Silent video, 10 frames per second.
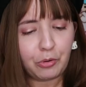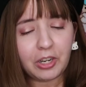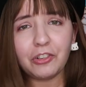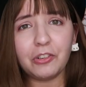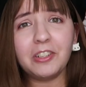
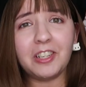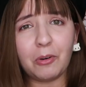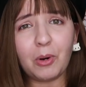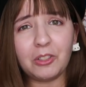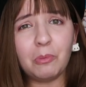Pretty sure
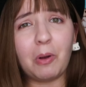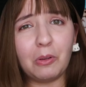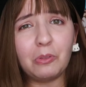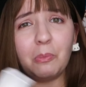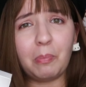there was
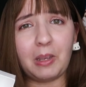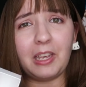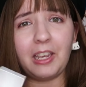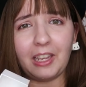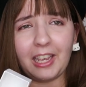supposed to
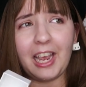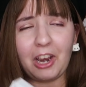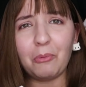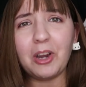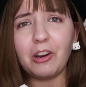be
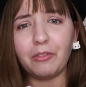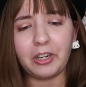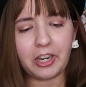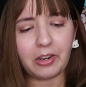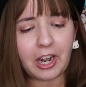a ring over
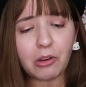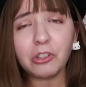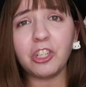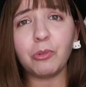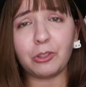here. I know
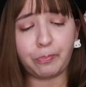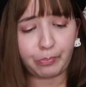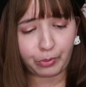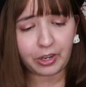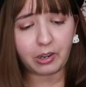she was
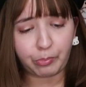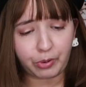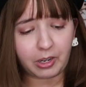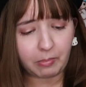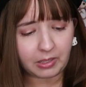pretty,
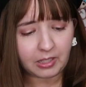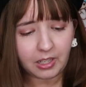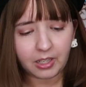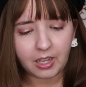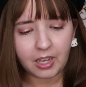pretty
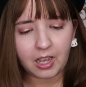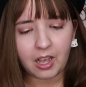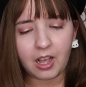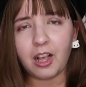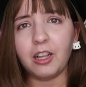busy.
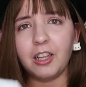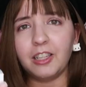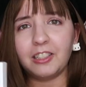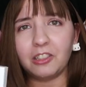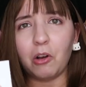
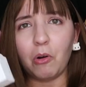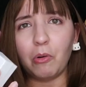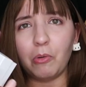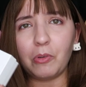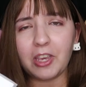
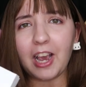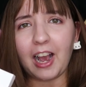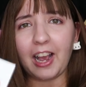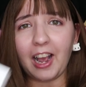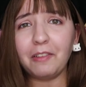So
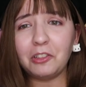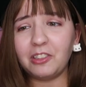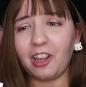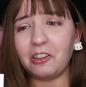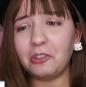yeah, I have to
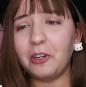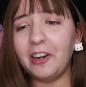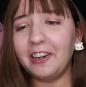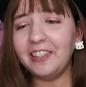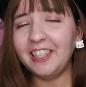talk to
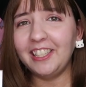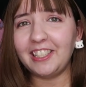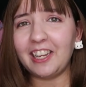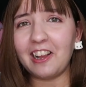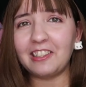her,
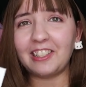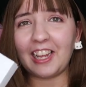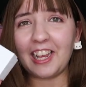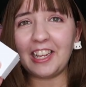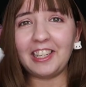because
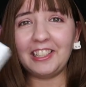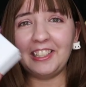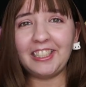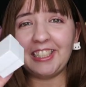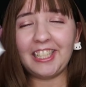like,
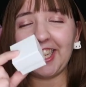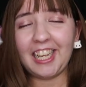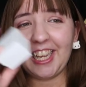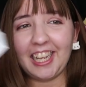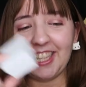
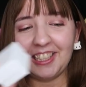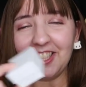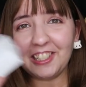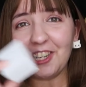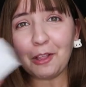
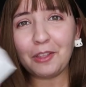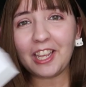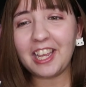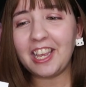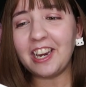there's nothing
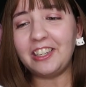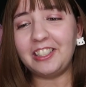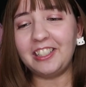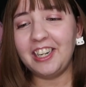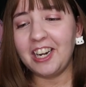in
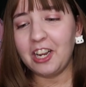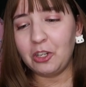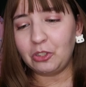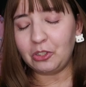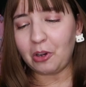here.
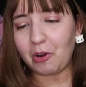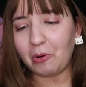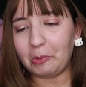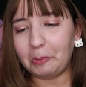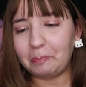
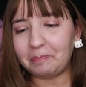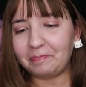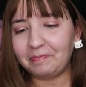So,